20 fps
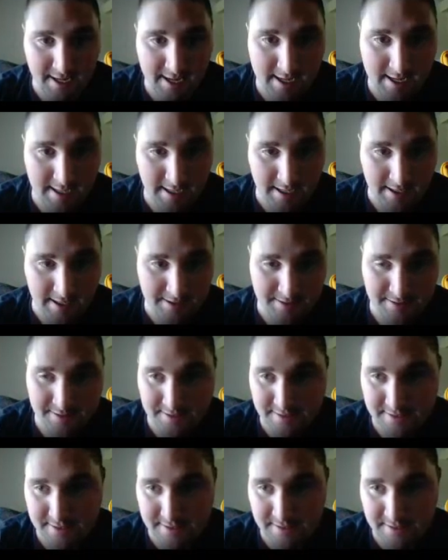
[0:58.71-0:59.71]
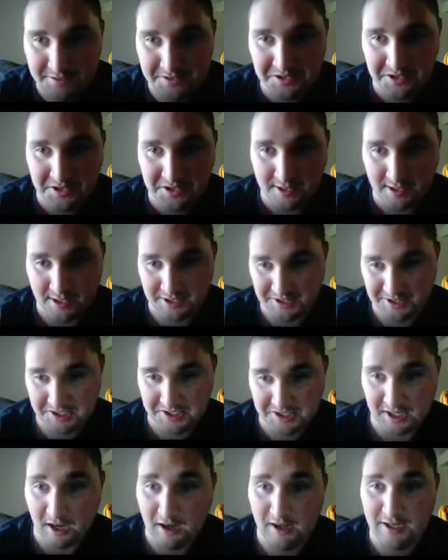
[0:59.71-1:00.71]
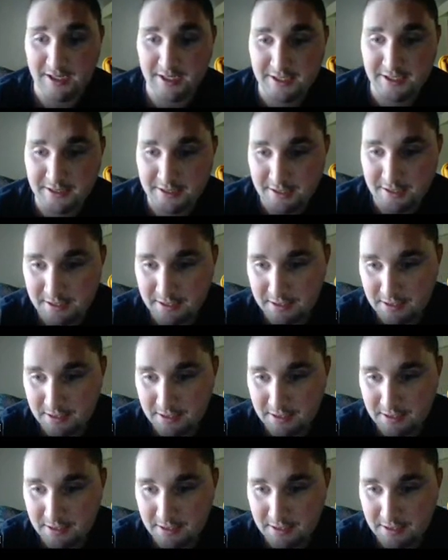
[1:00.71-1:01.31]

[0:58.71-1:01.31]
as assigned